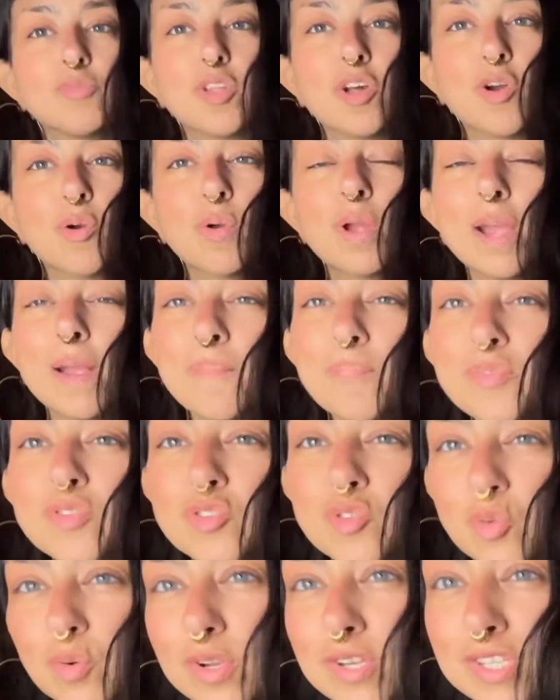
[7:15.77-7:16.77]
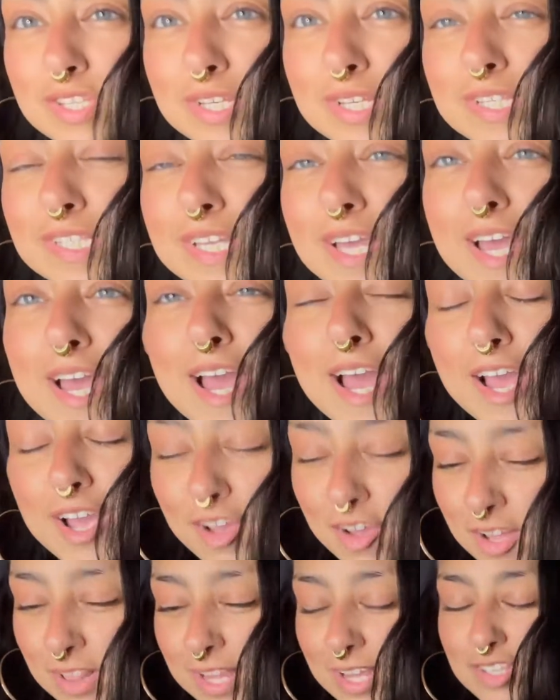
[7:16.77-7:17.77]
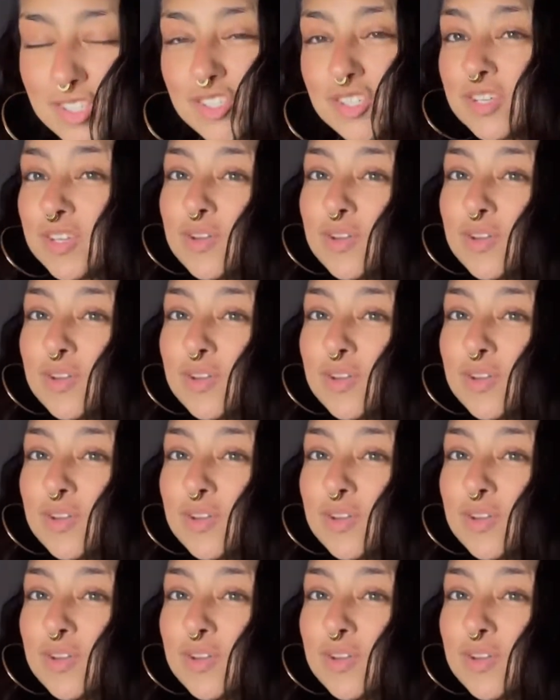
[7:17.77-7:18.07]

All right, Tauruses, good luck to